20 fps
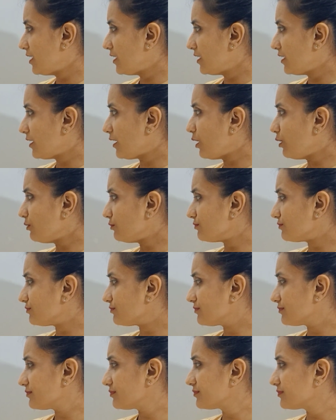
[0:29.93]
Now,
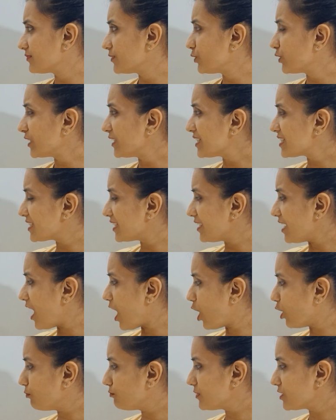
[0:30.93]
you can see
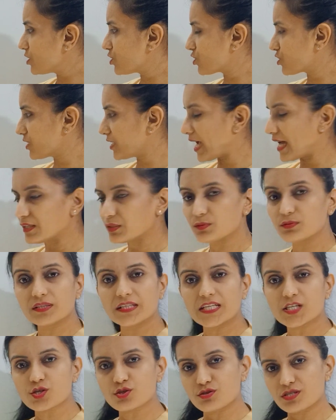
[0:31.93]
how much
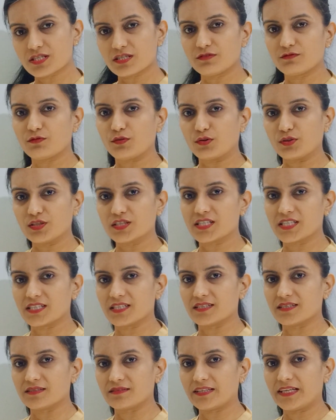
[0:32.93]
calculation is involved
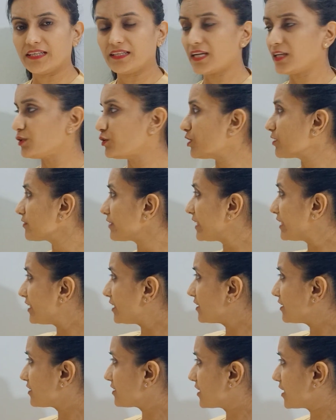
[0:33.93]
here, right? And you're
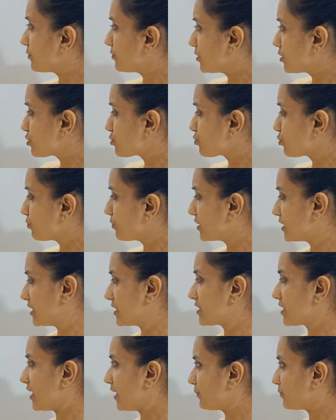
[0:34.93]
reading the table so many
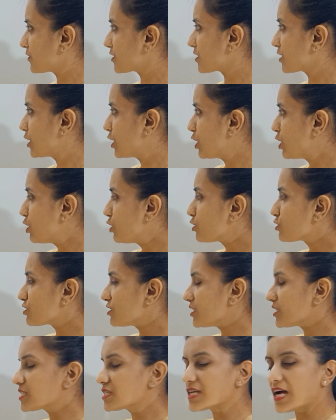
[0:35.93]
times. So
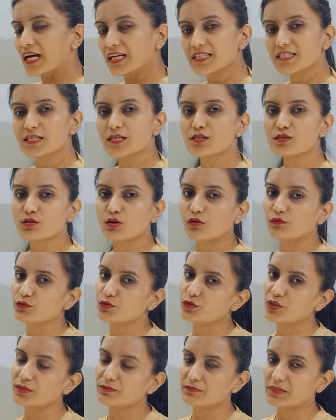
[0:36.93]
the chances of
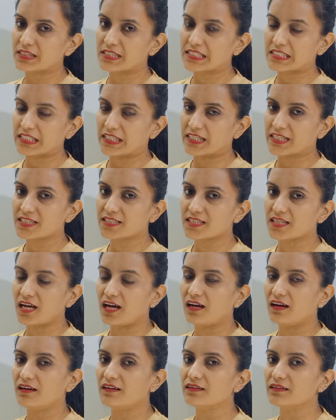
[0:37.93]
doing mistakes
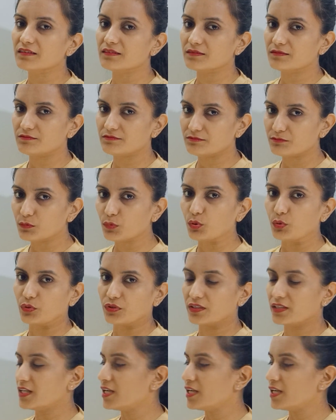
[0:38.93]
are more.